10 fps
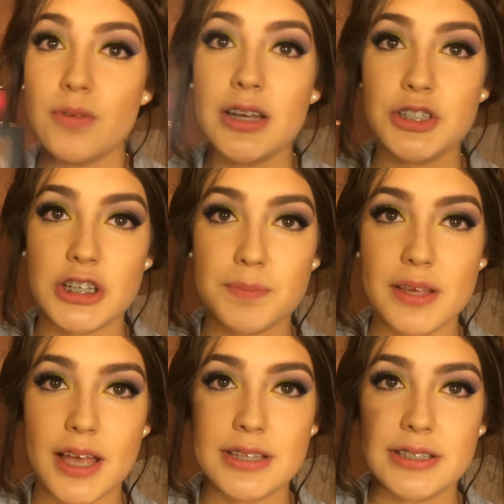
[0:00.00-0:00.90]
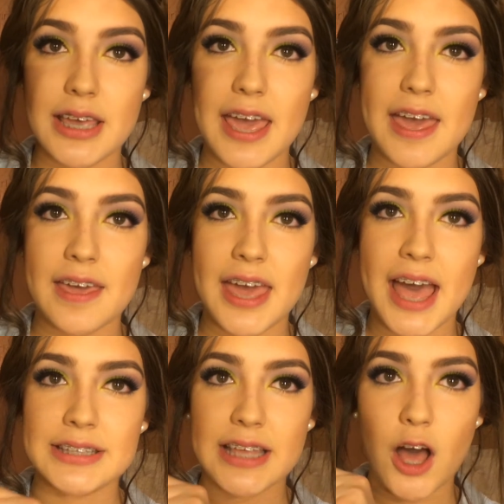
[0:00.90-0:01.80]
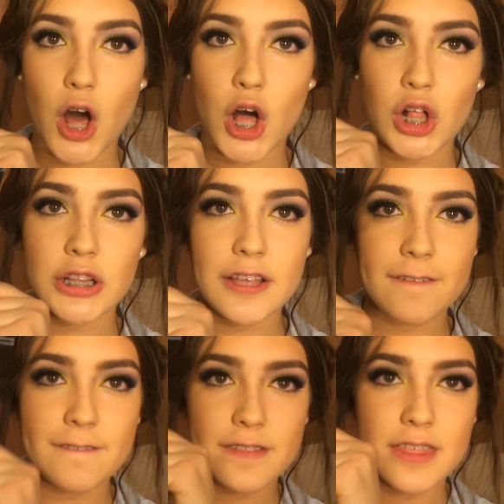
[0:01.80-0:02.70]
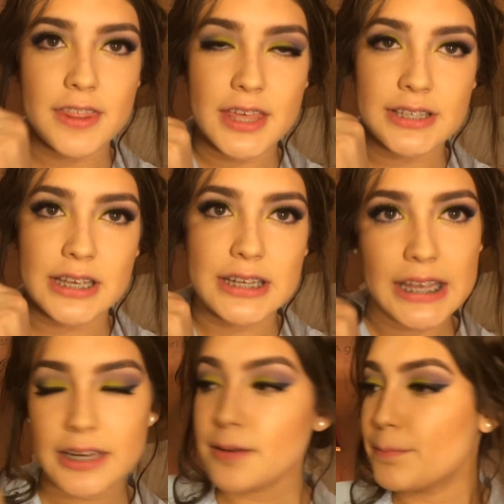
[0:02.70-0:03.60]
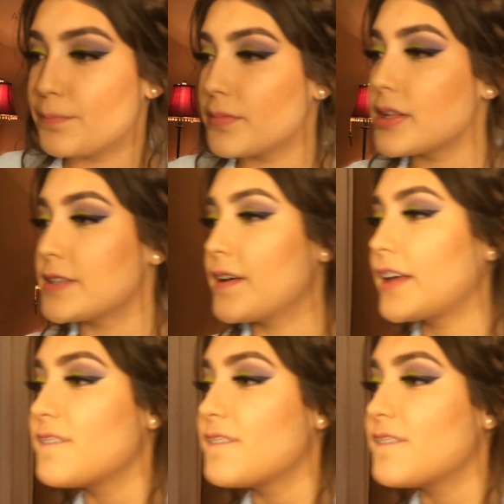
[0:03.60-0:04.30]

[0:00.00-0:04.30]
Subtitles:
one just because it has all of the things I need. It's very